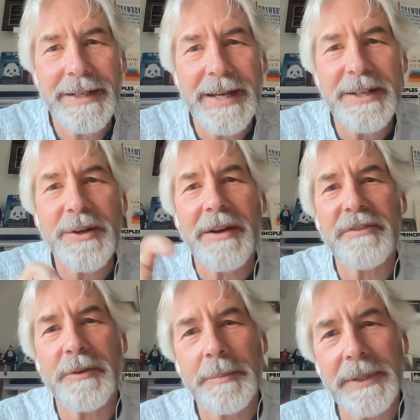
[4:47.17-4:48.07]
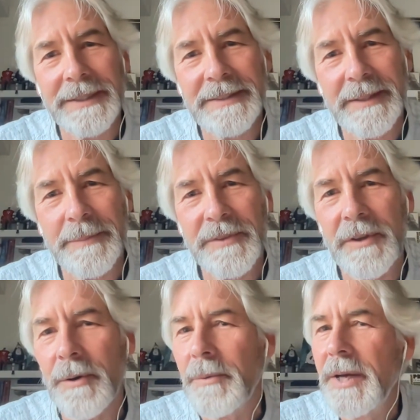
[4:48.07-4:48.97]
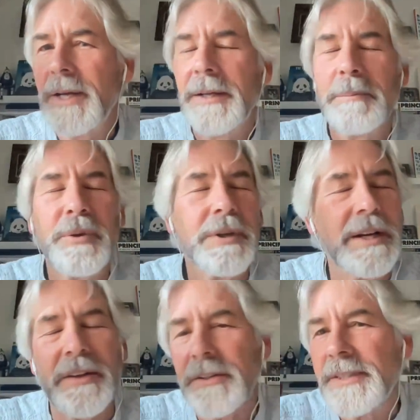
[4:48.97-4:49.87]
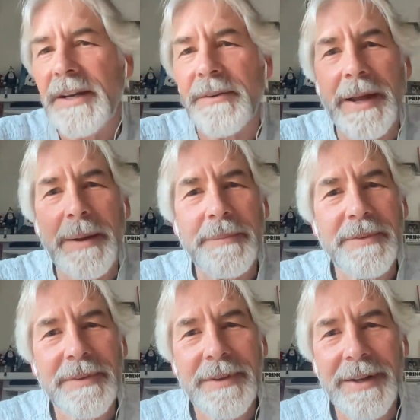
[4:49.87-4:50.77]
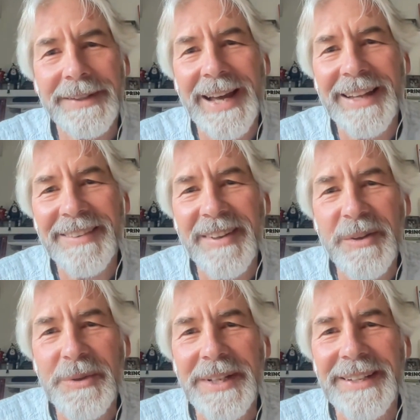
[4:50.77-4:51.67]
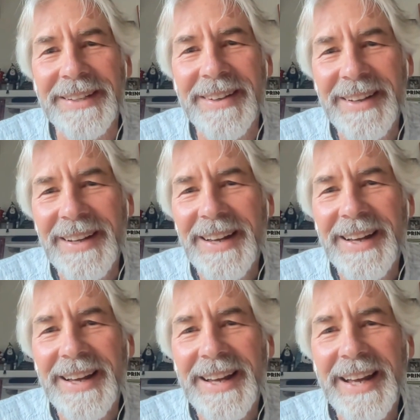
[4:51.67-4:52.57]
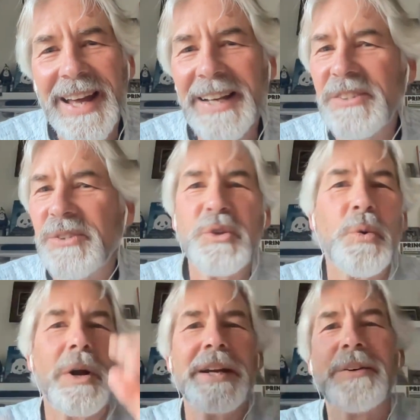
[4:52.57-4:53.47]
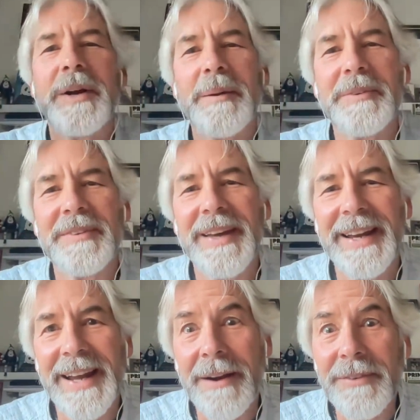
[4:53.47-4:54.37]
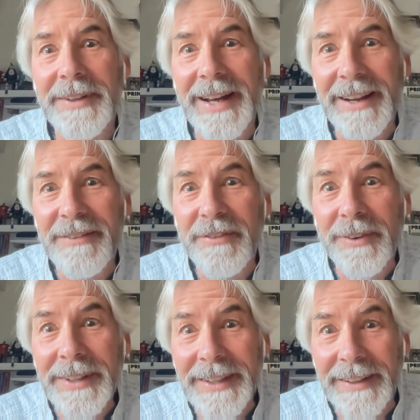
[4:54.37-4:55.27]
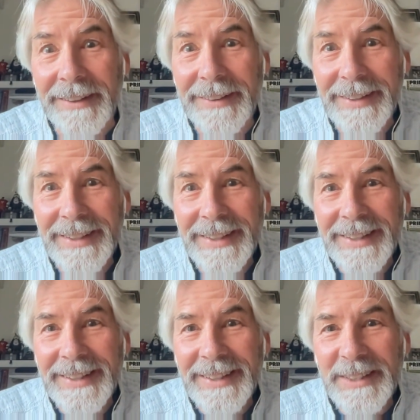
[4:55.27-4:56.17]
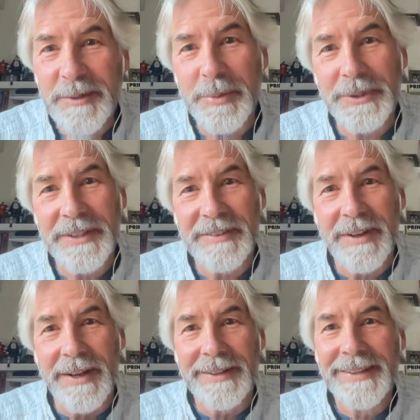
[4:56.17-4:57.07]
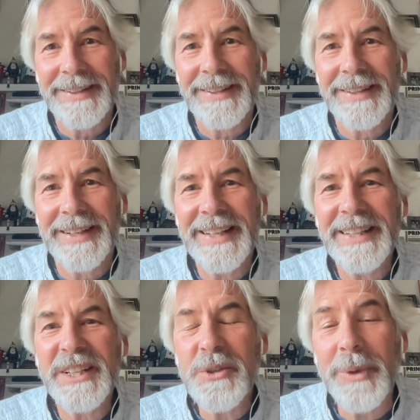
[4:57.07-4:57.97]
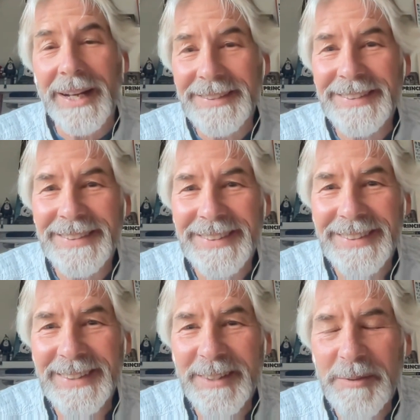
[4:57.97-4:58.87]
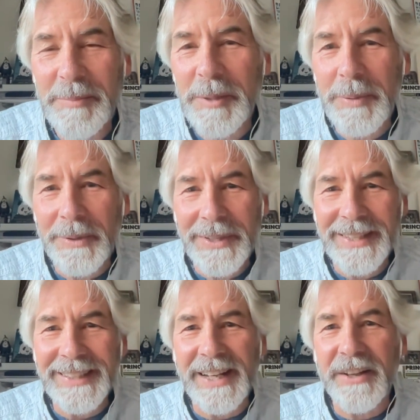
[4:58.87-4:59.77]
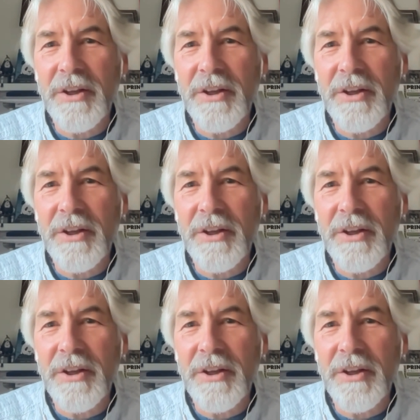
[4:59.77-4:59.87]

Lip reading: and you have to replace them. So put another 10 grams on that. Say you needed an extra 20 grams a day, every day for a year, to put this on. In the US, people are eating like